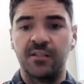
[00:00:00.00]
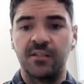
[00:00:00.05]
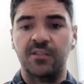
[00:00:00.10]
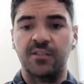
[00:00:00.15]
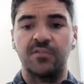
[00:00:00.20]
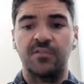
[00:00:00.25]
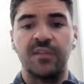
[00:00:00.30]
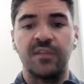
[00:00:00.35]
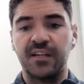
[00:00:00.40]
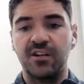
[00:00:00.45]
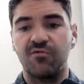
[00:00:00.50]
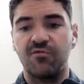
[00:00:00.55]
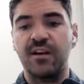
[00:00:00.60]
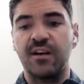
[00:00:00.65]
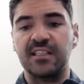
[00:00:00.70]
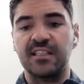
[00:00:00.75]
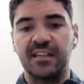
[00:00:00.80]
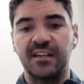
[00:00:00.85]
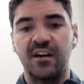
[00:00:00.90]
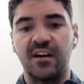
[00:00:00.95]
stuff like your
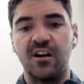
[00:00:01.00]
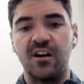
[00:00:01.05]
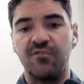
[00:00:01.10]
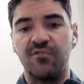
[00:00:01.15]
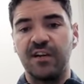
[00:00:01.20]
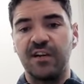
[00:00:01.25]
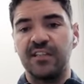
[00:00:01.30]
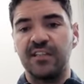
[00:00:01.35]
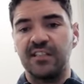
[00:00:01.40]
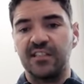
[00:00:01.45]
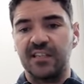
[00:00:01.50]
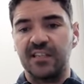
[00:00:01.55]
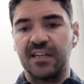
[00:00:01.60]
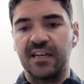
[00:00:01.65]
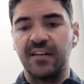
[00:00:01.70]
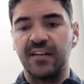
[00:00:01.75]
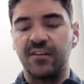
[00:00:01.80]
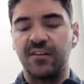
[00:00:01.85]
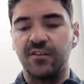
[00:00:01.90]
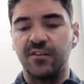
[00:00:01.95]
resting heart rate is
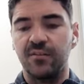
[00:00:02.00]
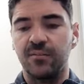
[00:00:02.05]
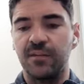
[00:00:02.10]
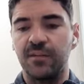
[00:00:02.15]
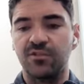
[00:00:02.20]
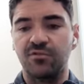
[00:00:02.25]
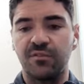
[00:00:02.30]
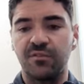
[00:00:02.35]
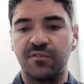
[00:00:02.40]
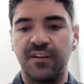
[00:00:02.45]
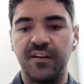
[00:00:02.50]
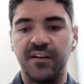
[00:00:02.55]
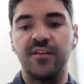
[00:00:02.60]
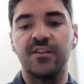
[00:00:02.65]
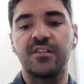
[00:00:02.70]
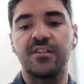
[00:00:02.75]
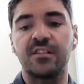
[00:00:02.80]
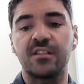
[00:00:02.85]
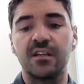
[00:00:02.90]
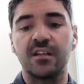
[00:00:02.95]
again another measure of
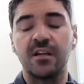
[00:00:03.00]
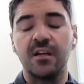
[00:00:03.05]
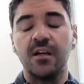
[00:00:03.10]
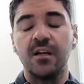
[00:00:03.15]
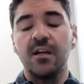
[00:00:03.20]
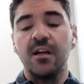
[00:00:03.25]
fitness.